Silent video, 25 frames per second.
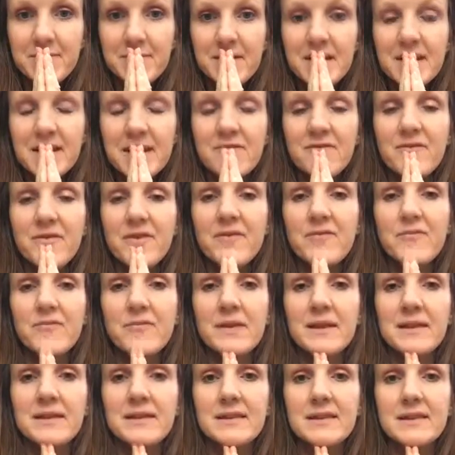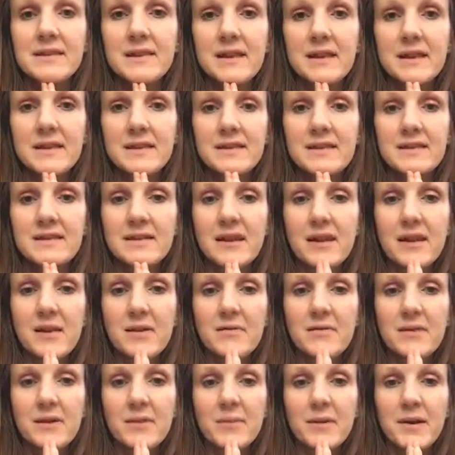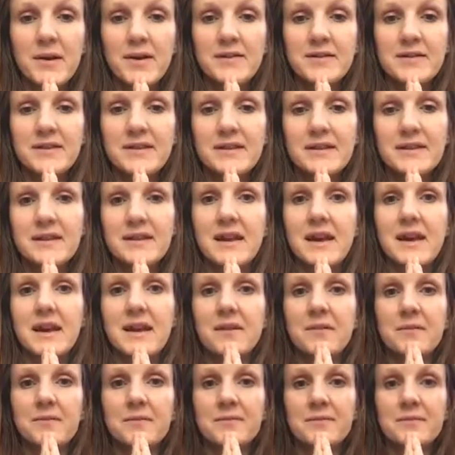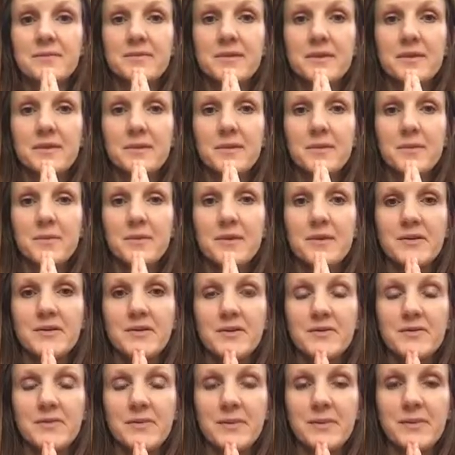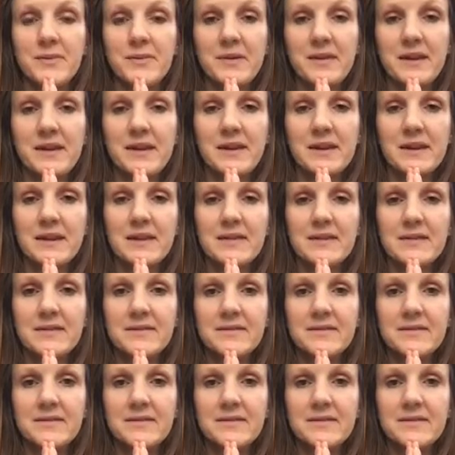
And if you've missed this, I'll repost it now so you can watch it from the beginning.